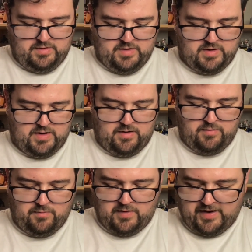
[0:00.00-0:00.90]
And I
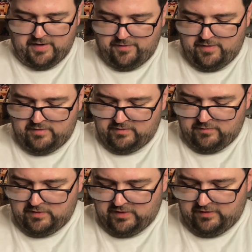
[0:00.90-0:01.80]
know I can already tell
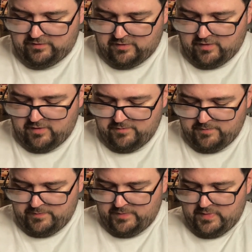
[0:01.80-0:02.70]
what these are.
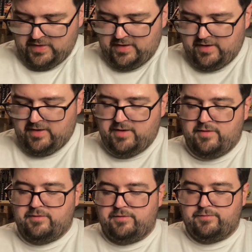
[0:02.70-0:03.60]

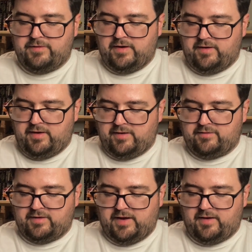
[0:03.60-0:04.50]
This is very
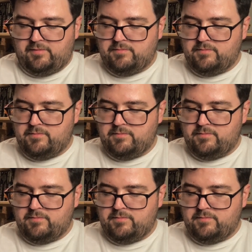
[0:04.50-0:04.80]
exciting.